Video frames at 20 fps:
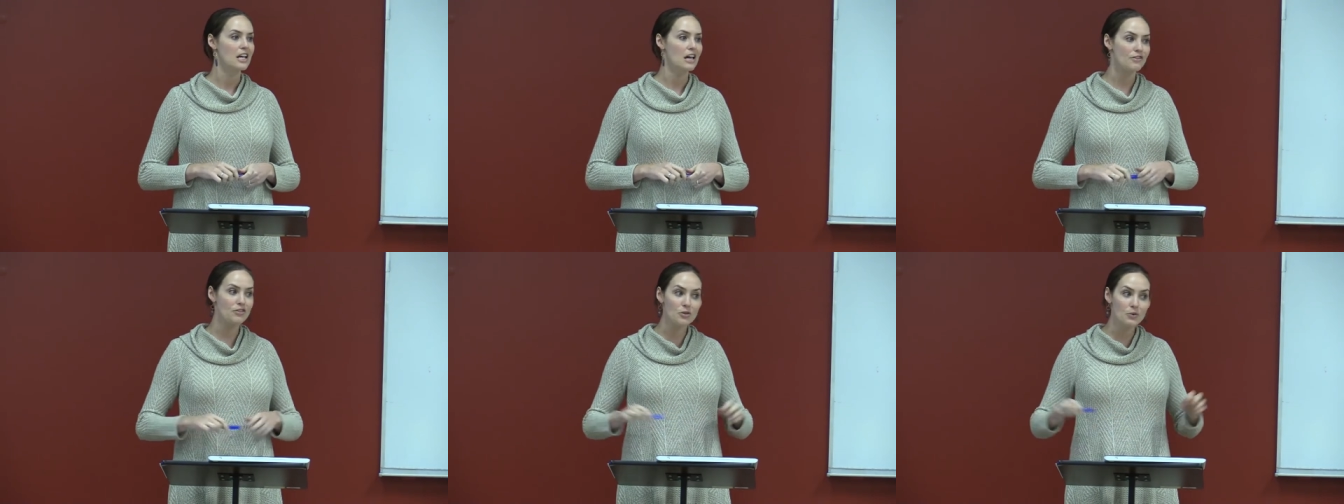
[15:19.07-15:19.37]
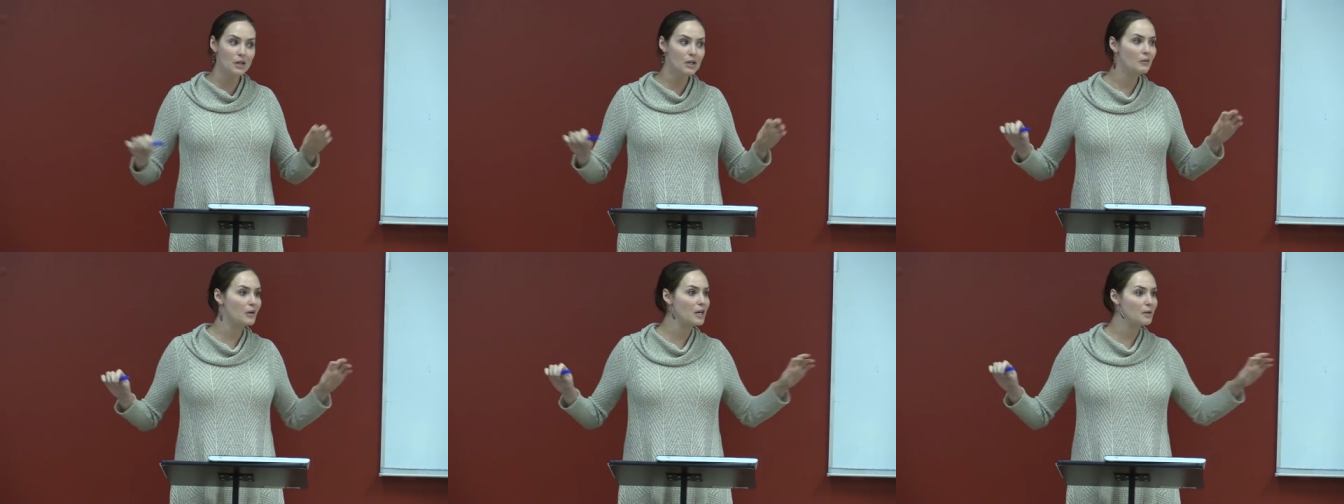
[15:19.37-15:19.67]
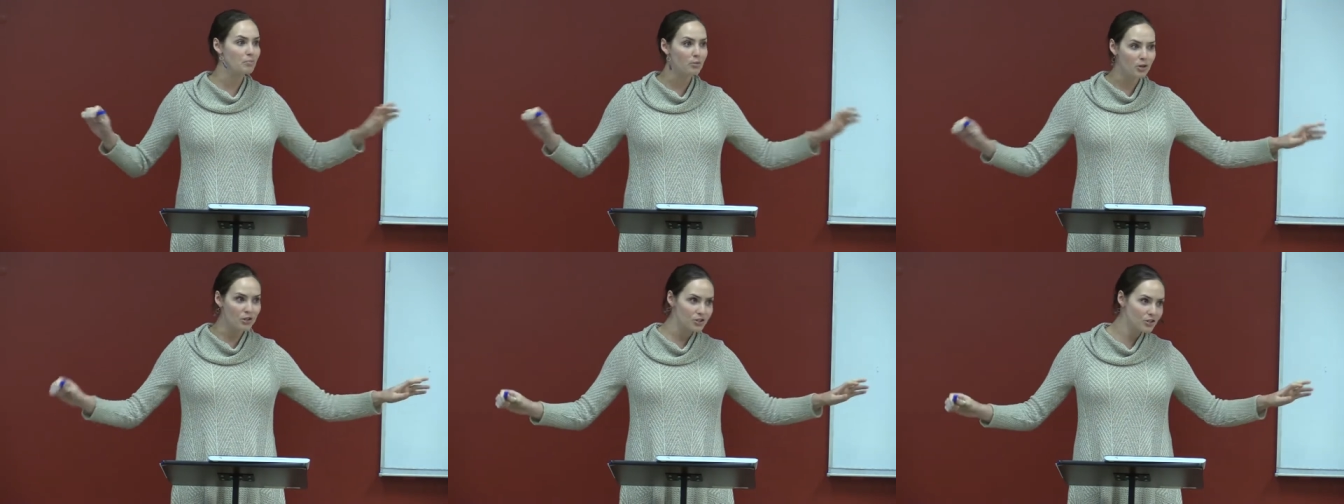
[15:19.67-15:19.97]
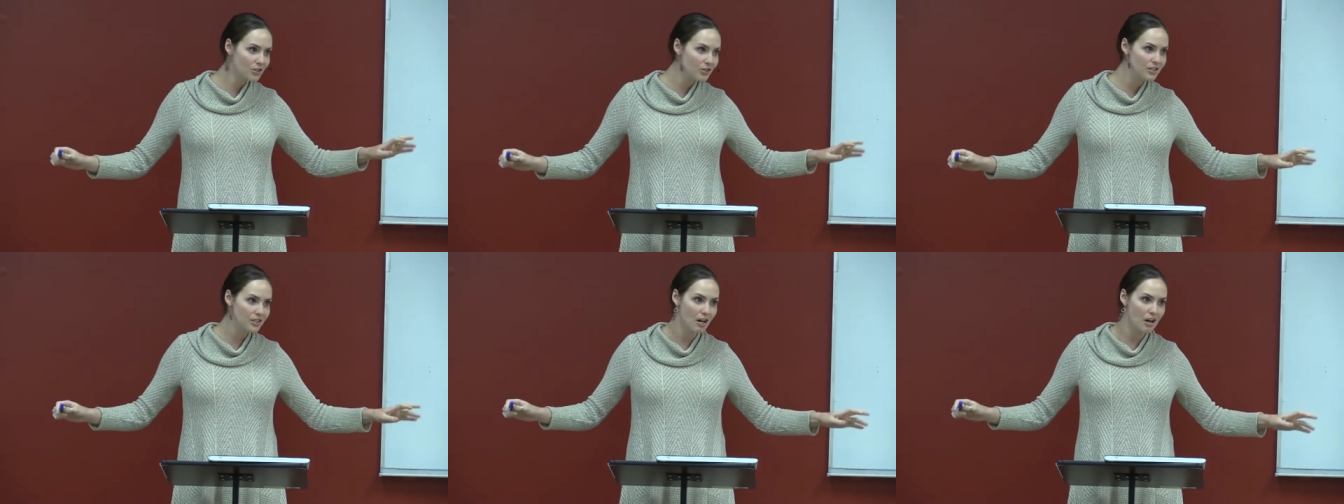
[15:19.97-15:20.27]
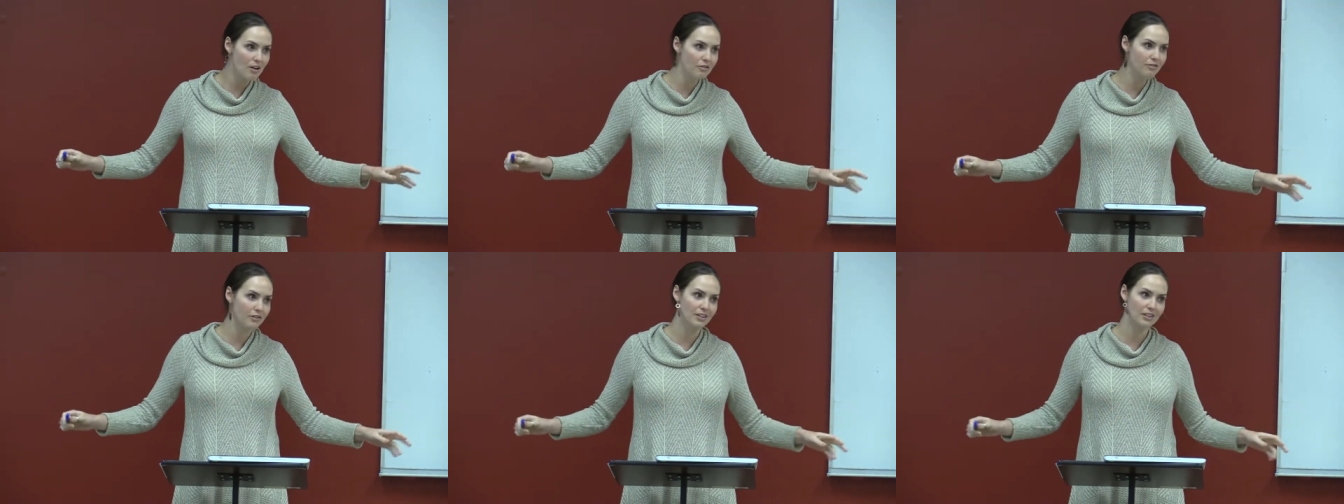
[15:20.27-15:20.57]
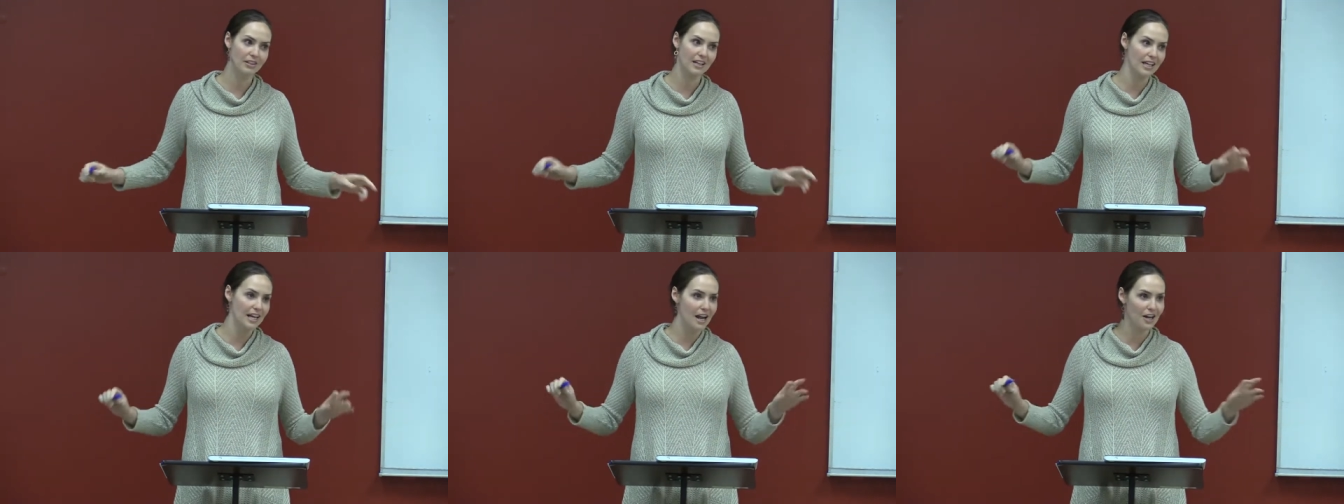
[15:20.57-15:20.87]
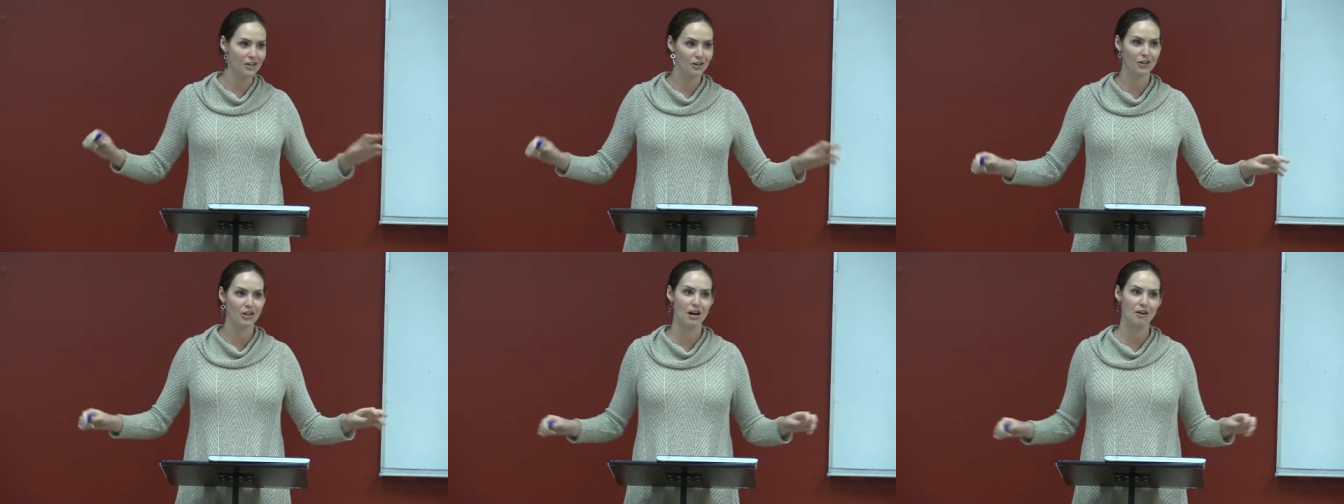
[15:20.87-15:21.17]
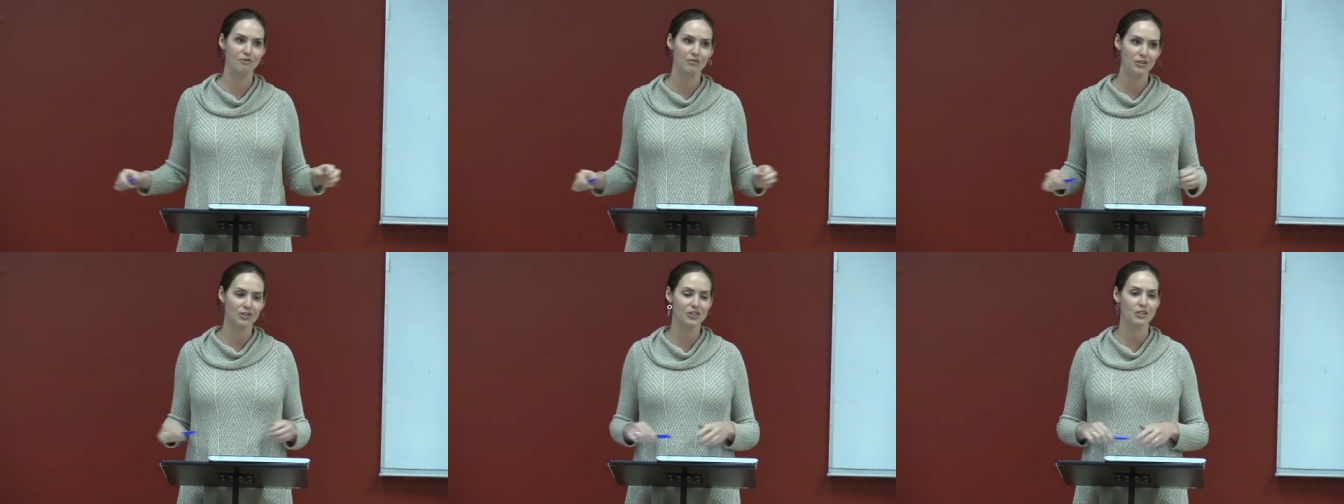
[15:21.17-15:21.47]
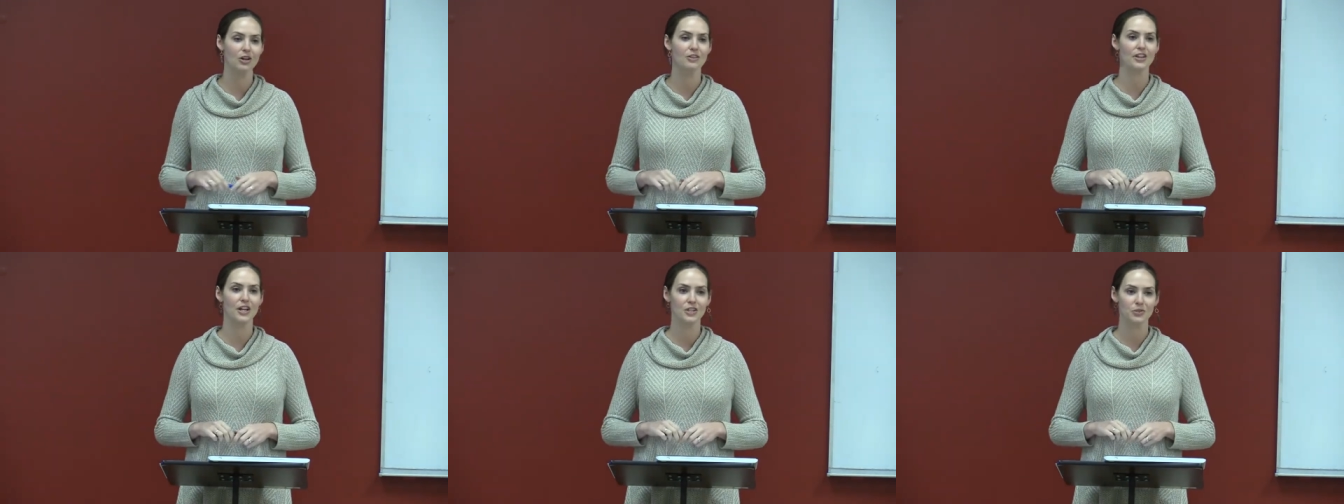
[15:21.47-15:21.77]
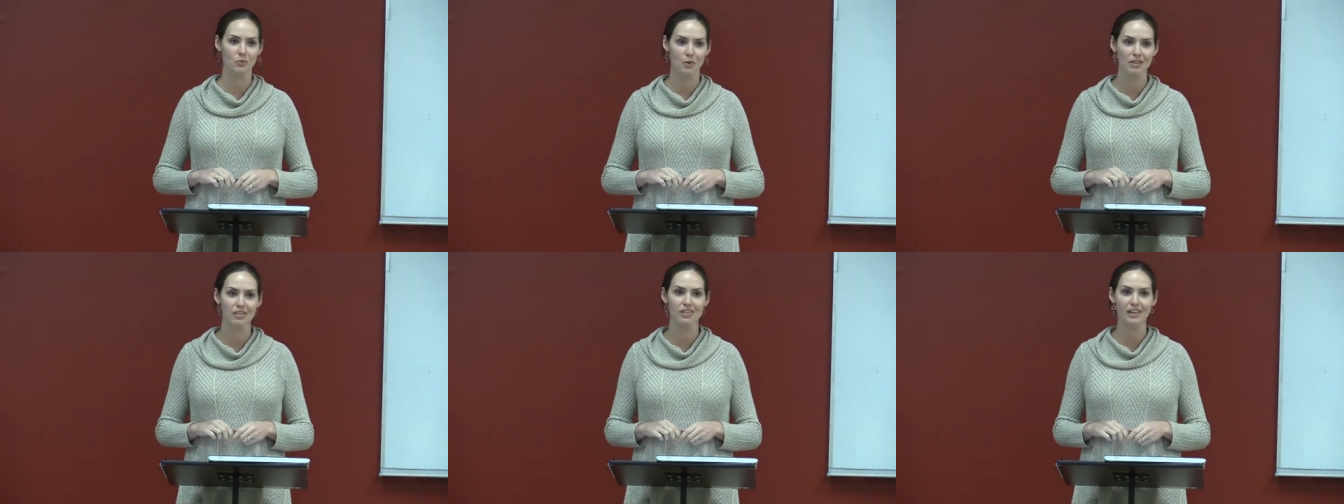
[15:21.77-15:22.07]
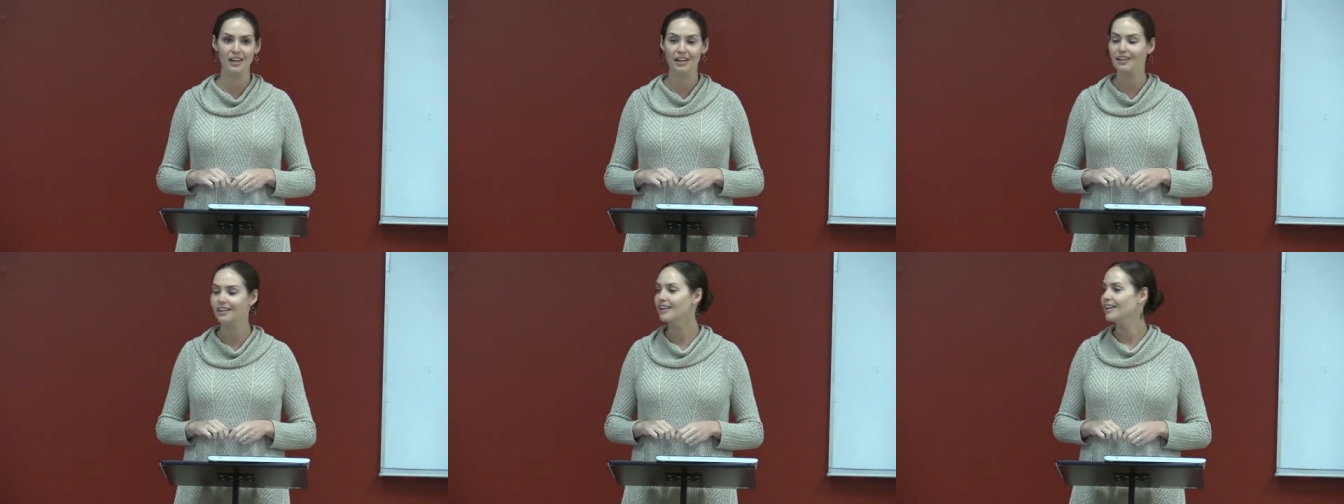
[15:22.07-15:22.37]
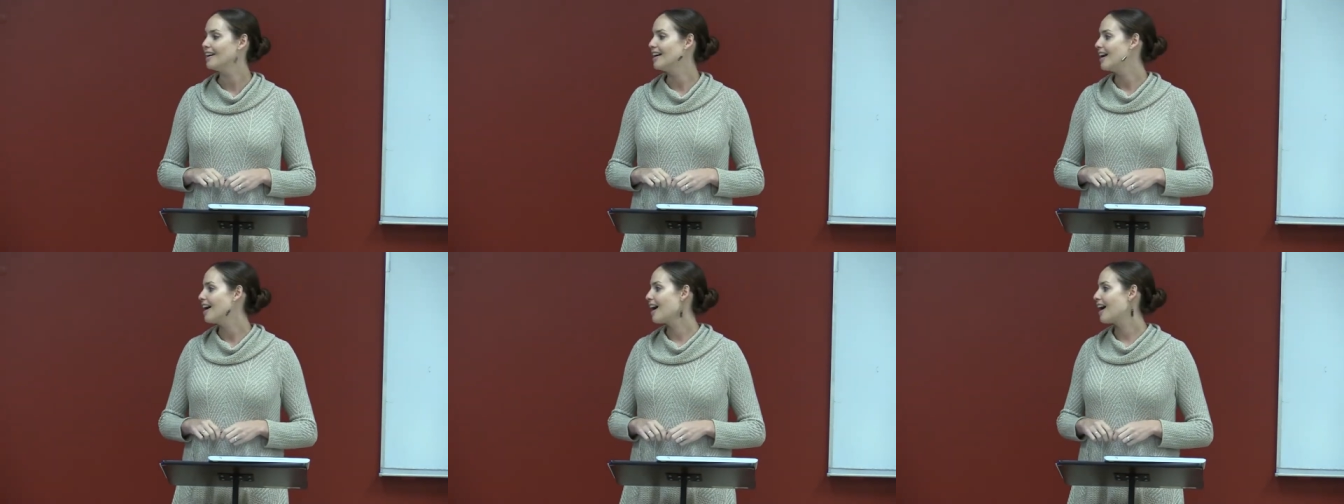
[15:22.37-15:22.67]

If you really want to push yourself and get out of your comfort zone, that's one thing.